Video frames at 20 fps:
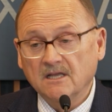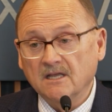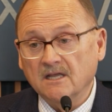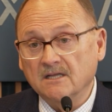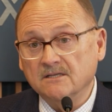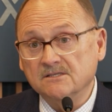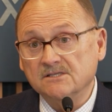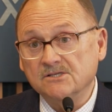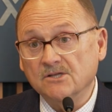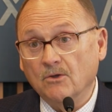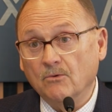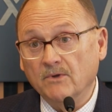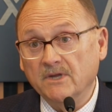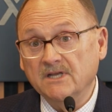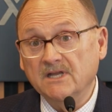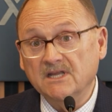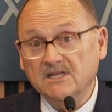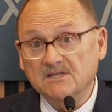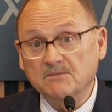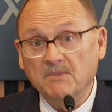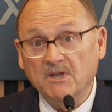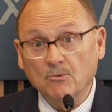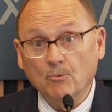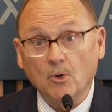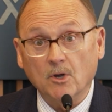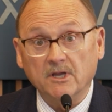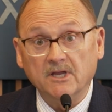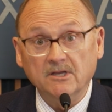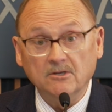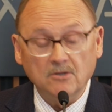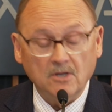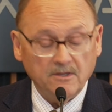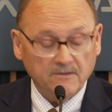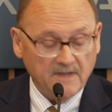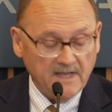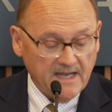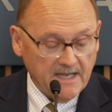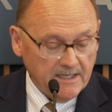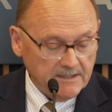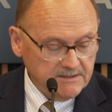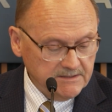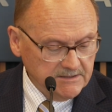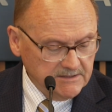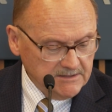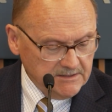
And so we need to be working on that.